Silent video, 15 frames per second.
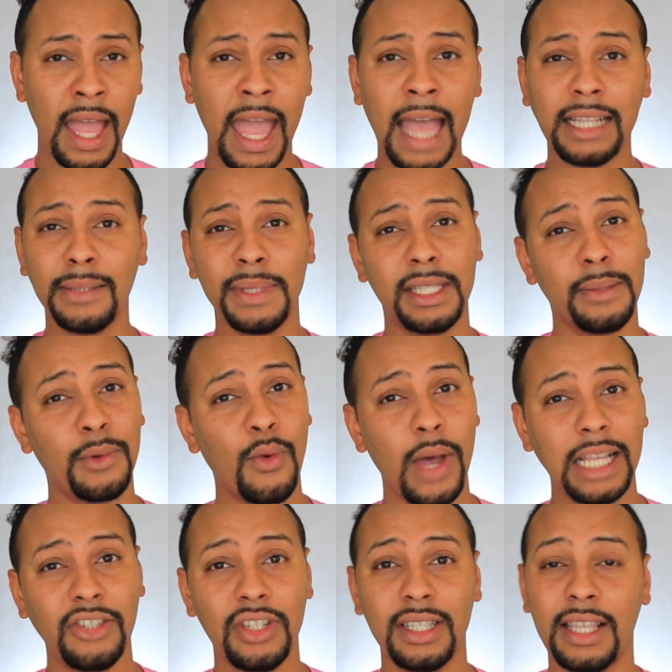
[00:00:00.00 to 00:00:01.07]
ask me some
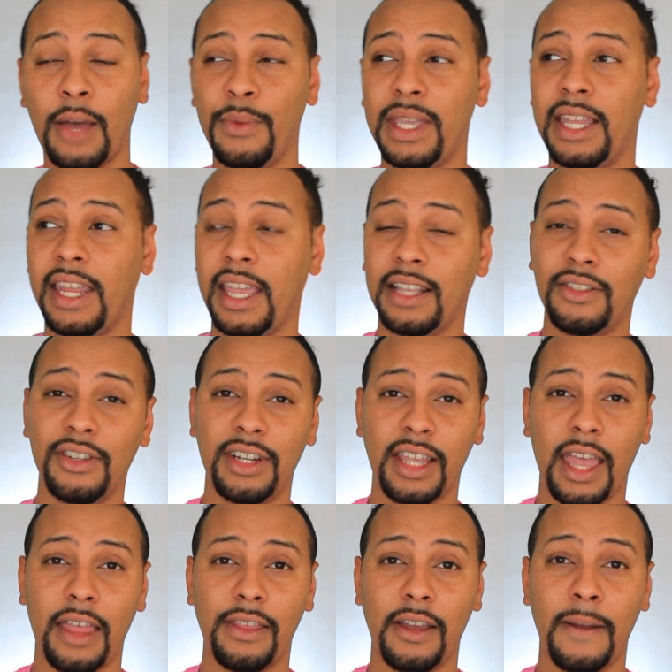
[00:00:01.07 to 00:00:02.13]
questions that we can answer
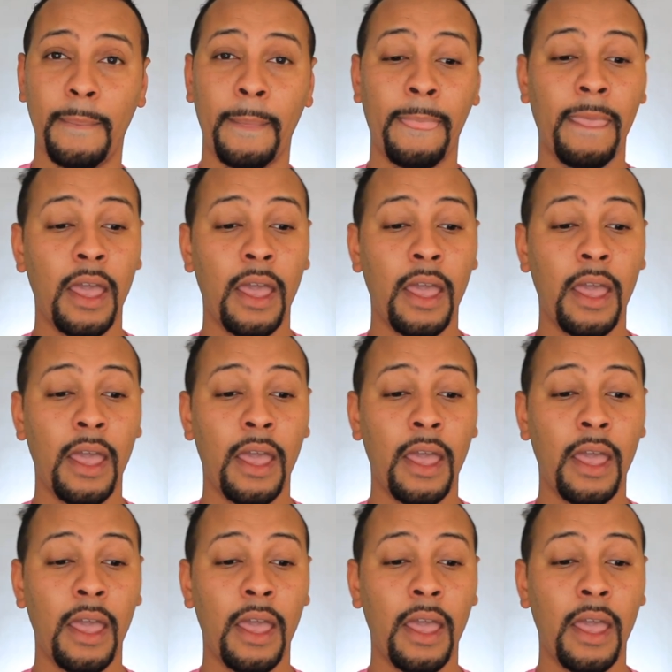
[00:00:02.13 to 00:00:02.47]
together.